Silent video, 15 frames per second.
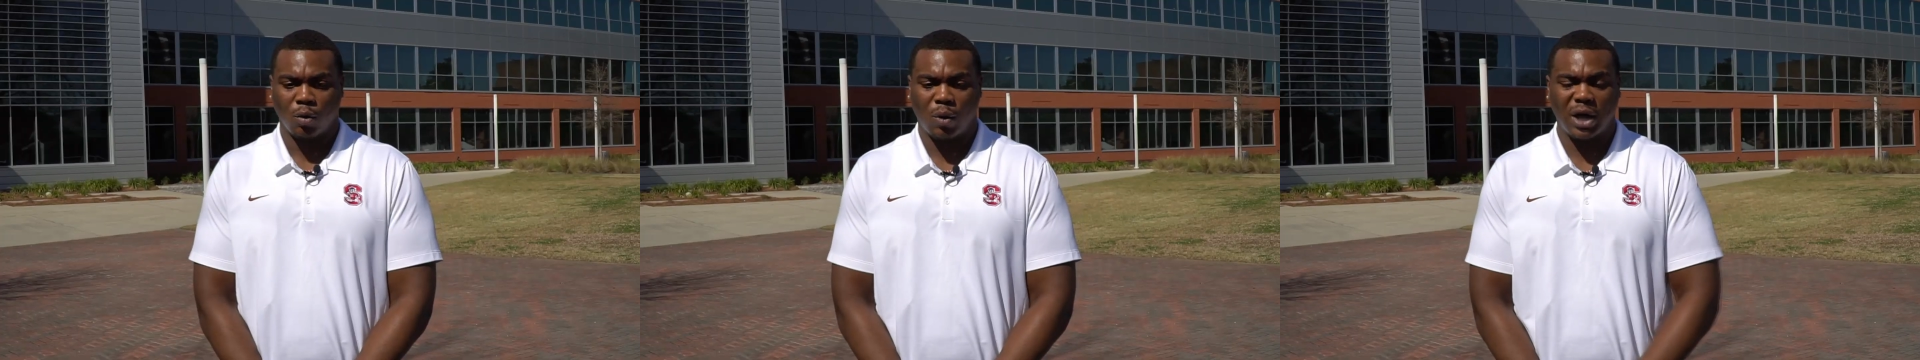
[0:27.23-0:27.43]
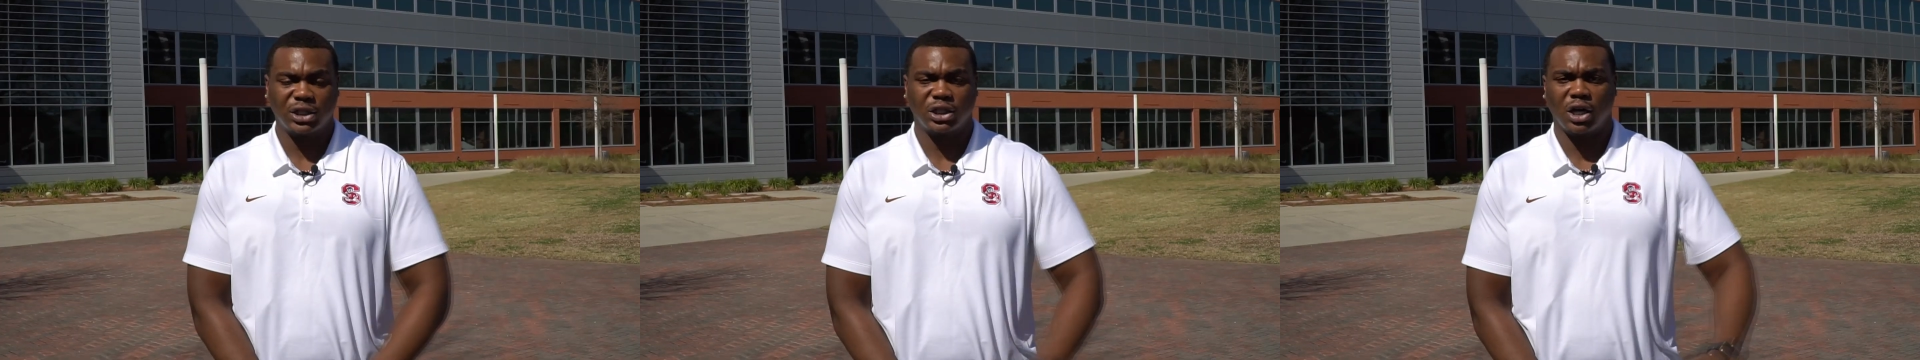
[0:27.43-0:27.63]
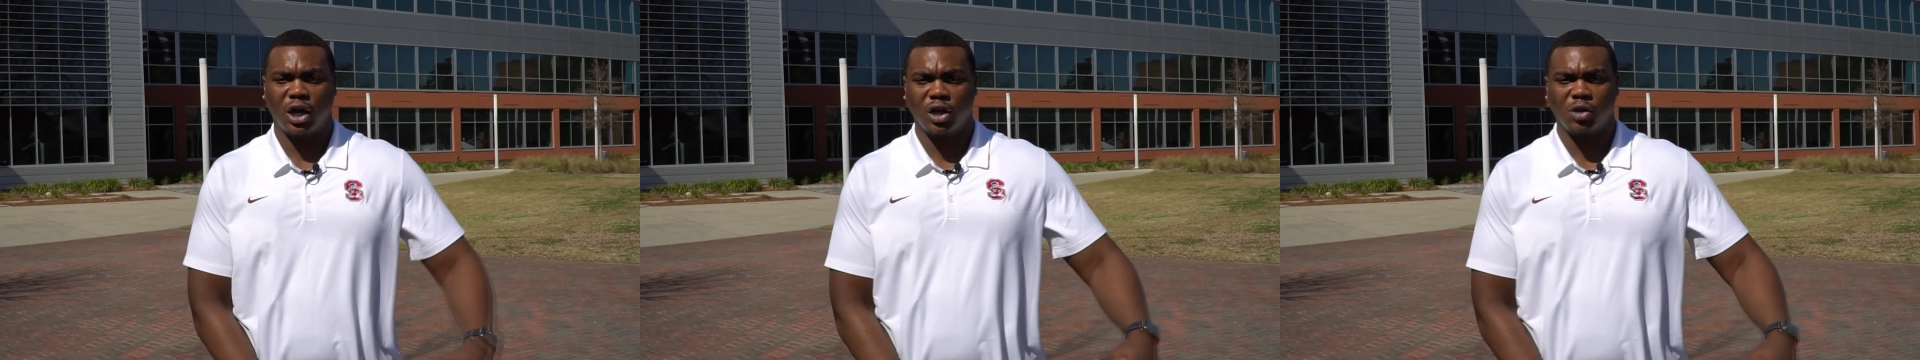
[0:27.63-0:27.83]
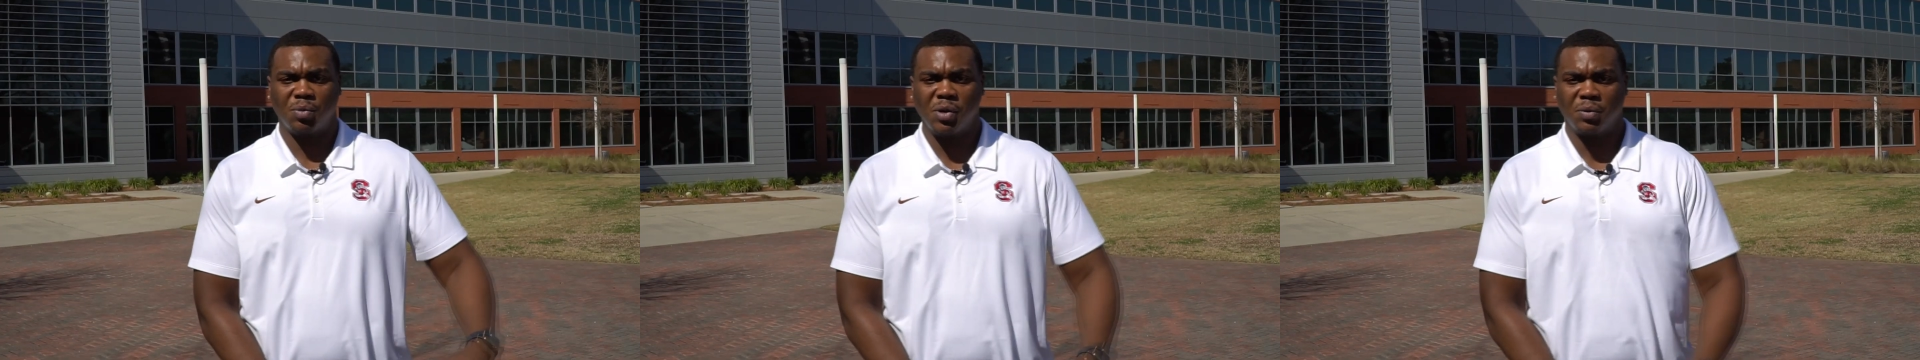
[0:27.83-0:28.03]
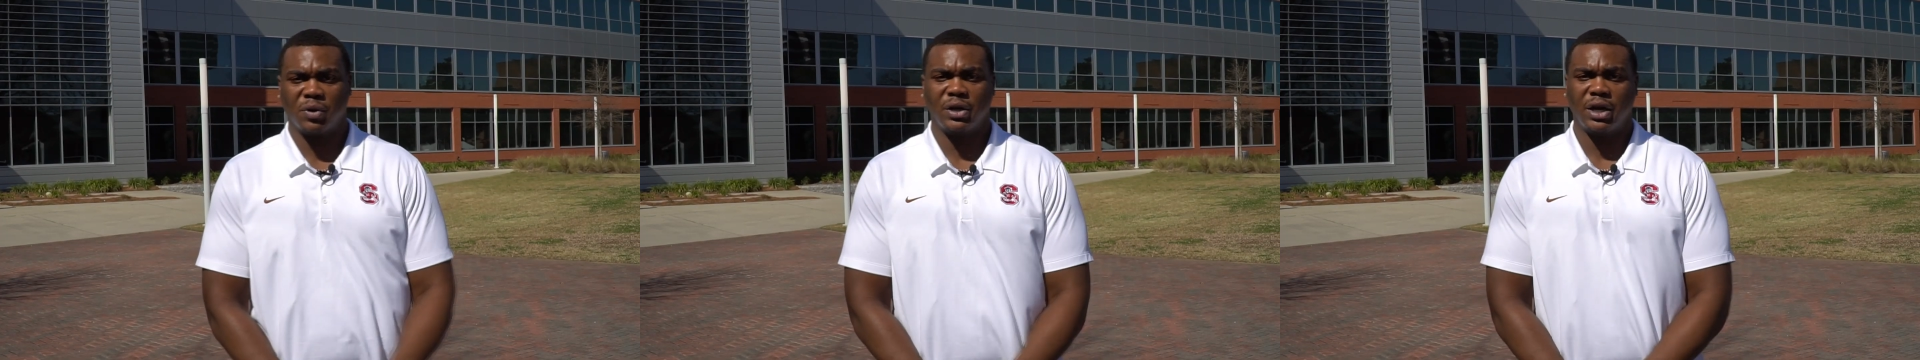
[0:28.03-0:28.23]
watching other
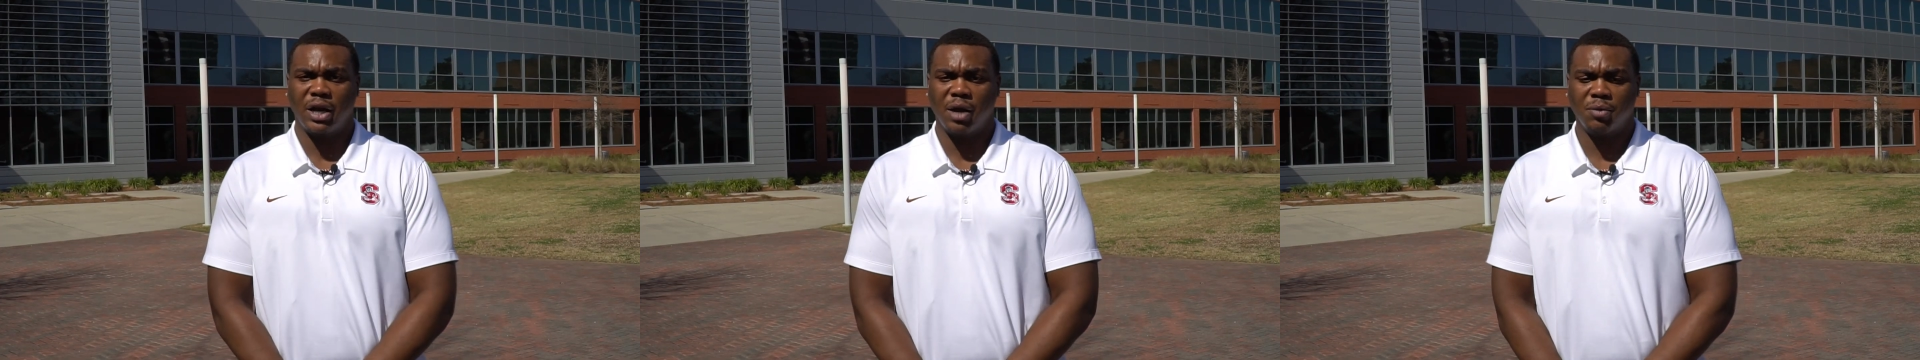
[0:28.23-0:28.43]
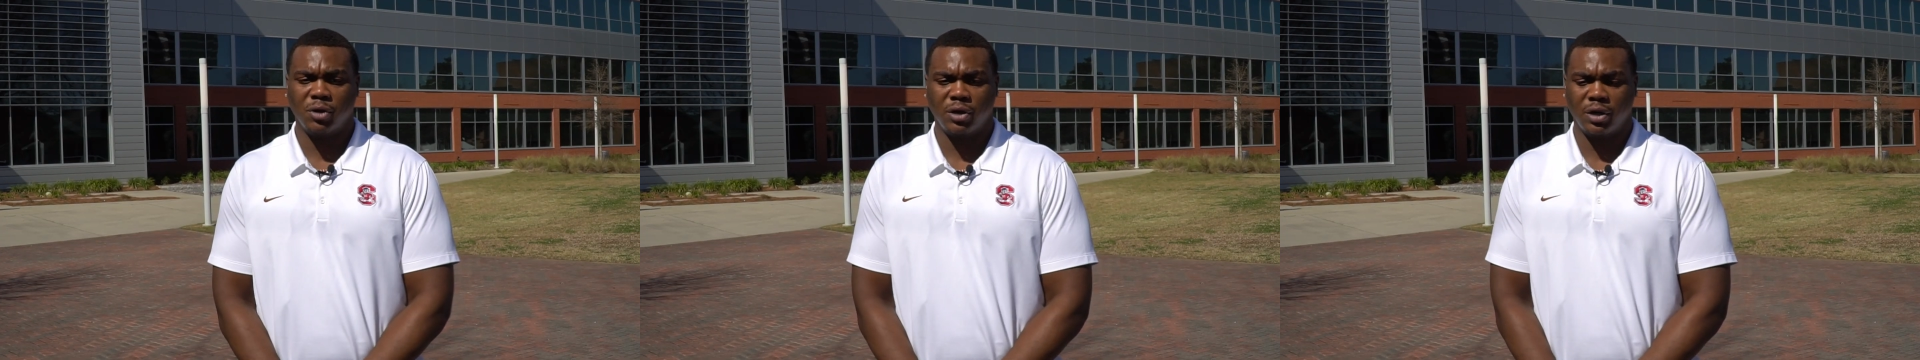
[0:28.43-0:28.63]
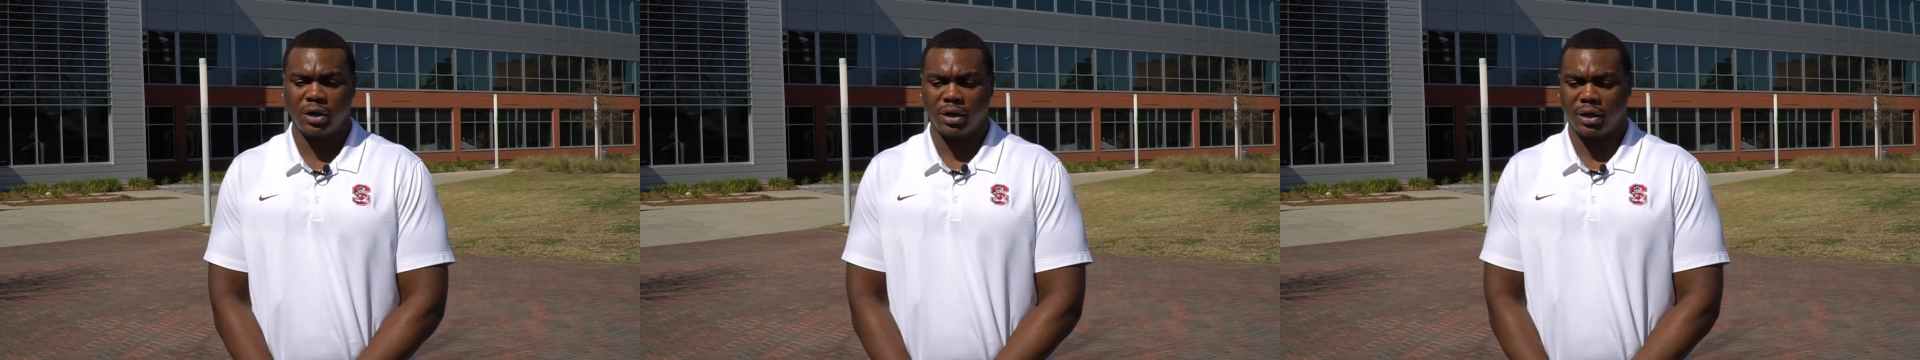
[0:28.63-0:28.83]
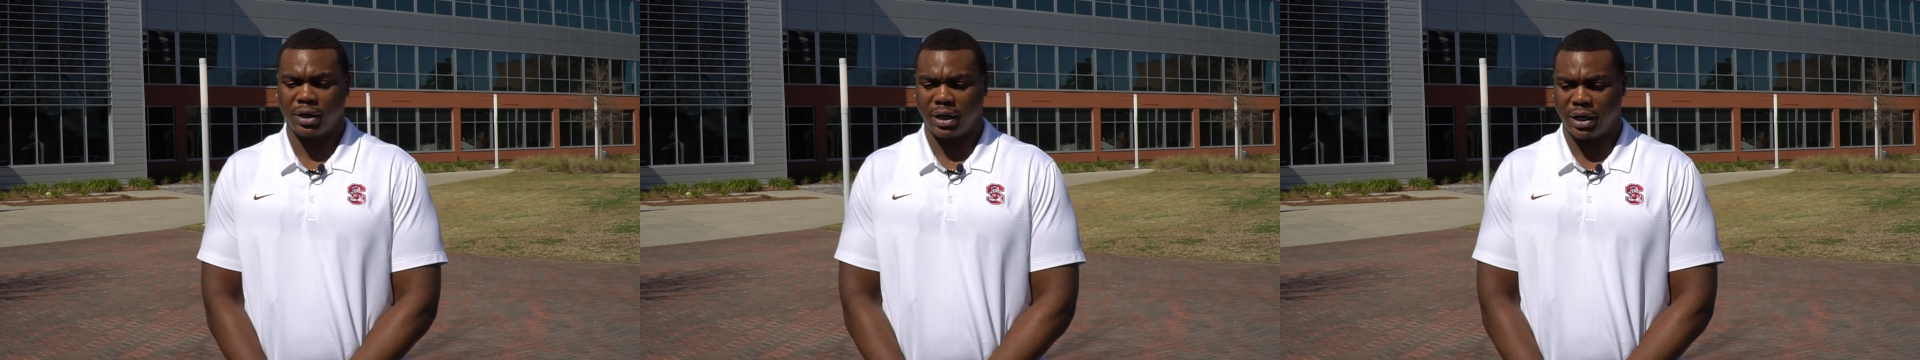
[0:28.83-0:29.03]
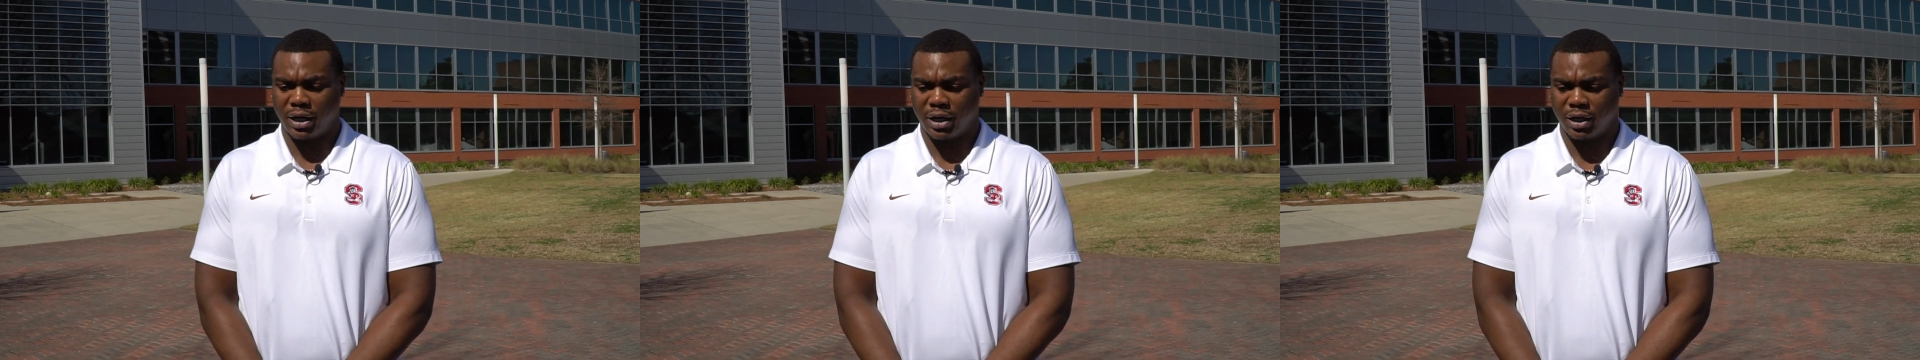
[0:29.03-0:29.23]
people in the neighborhood
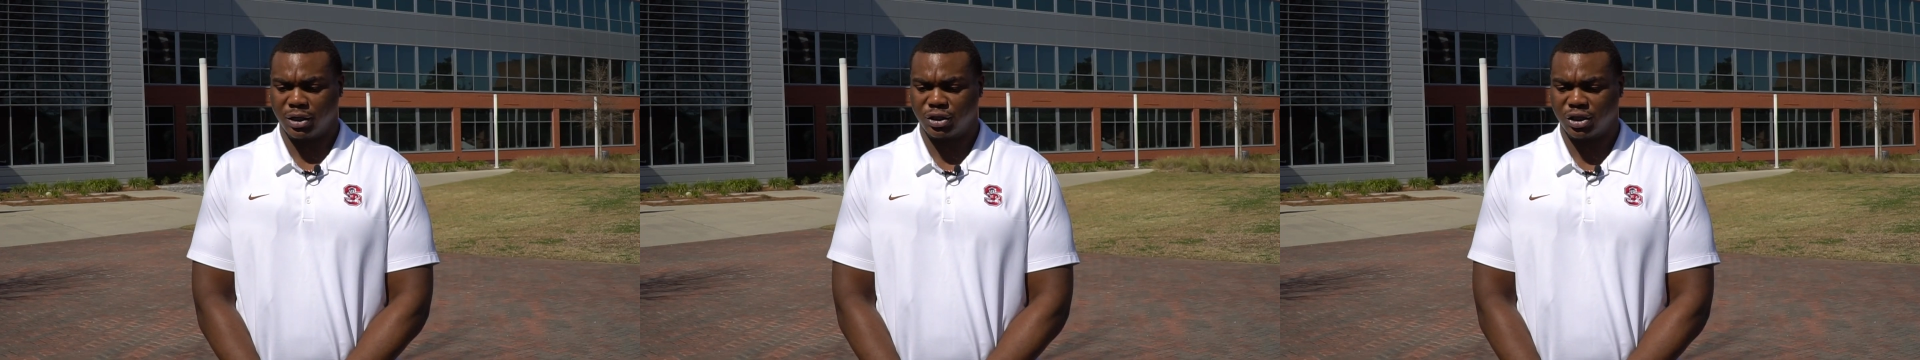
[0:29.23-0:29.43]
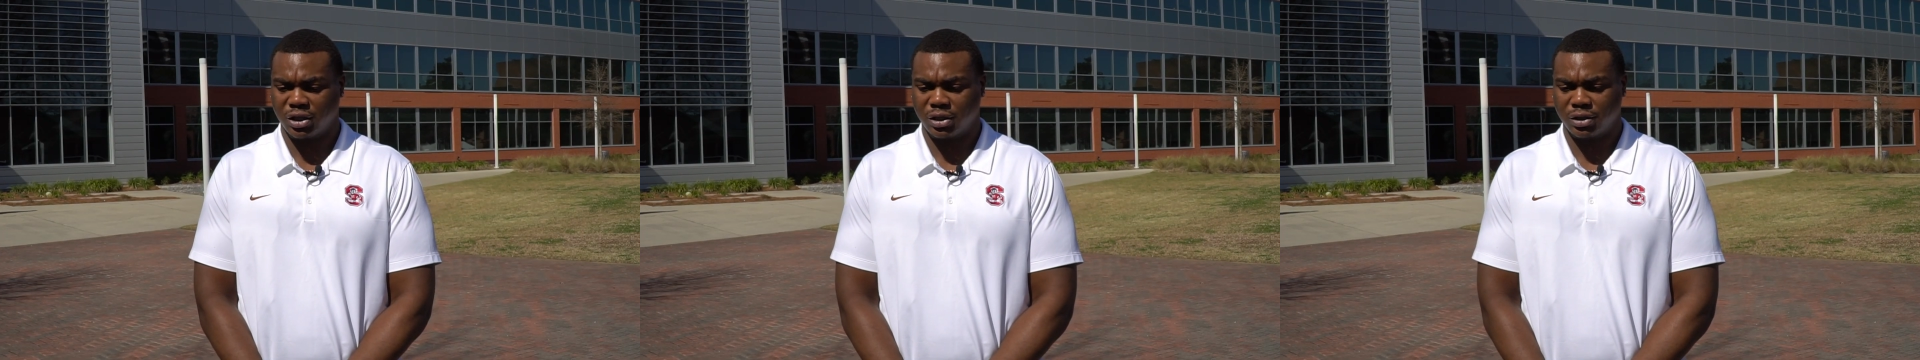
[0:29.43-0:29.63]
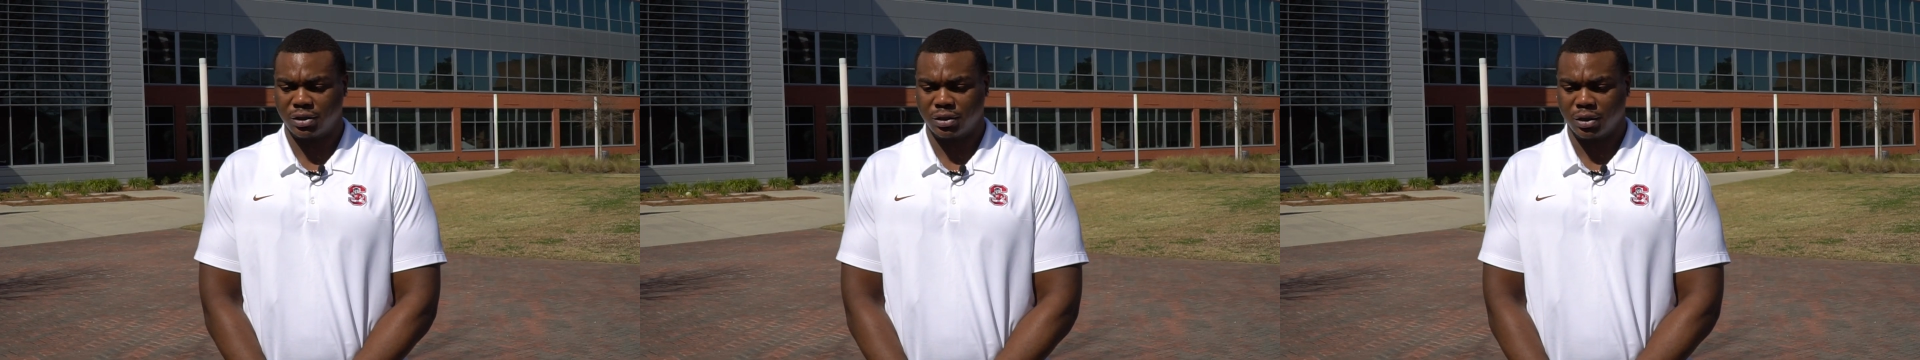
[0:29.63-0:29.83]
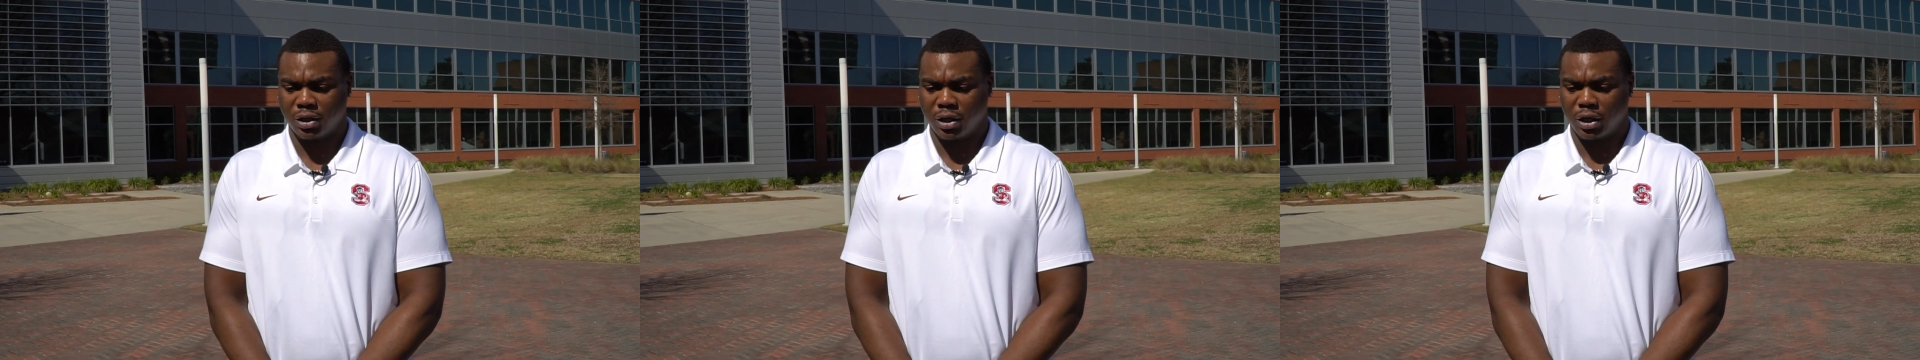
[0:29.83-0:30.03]
and just